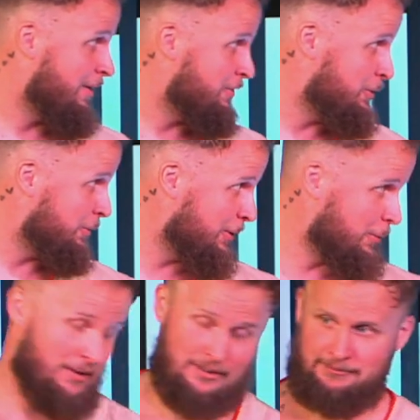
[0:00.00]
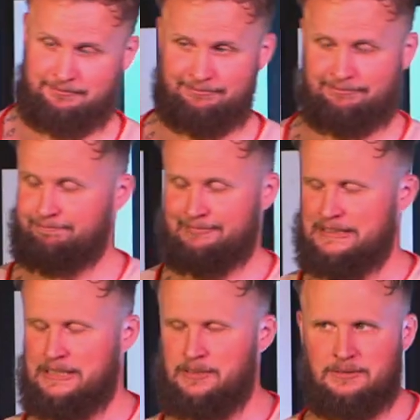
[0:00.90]
I don't do the real water.
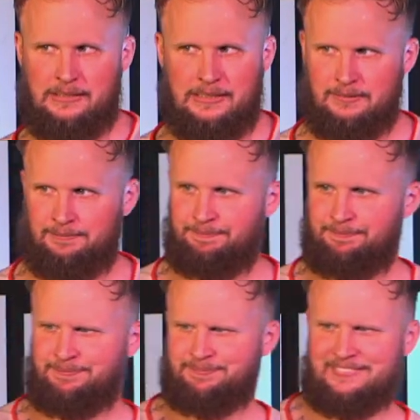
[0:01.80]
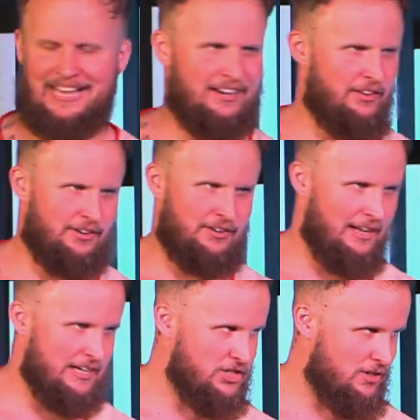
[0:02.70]
I don't do that. Nah, there are
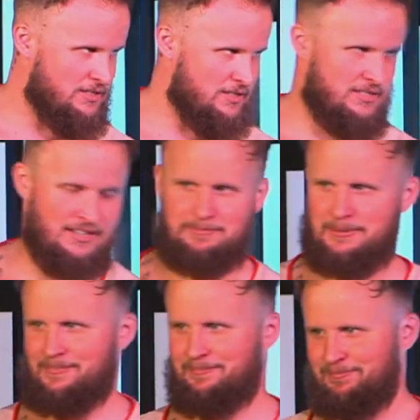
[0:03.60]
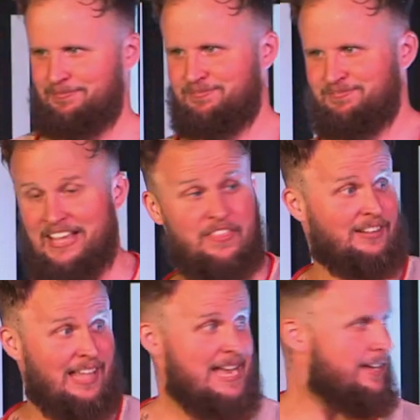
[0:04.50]
like sharks and stuff, man. In the
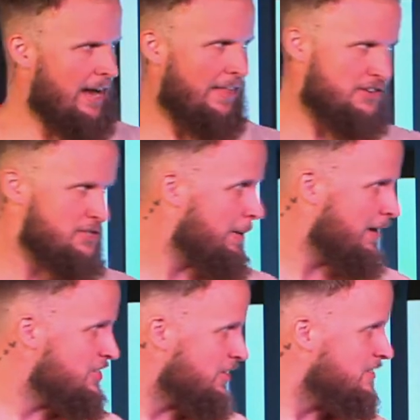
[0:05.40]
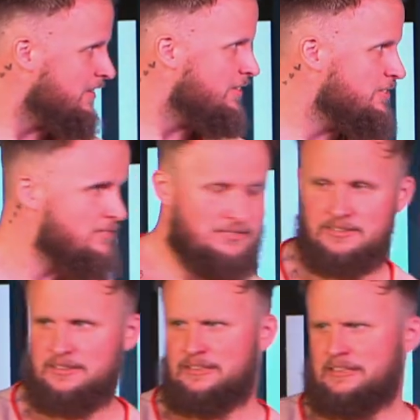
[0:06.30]
lake, yeah, there's probably sharks in there
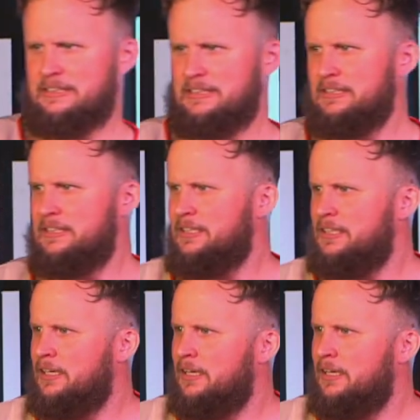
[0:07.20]
too.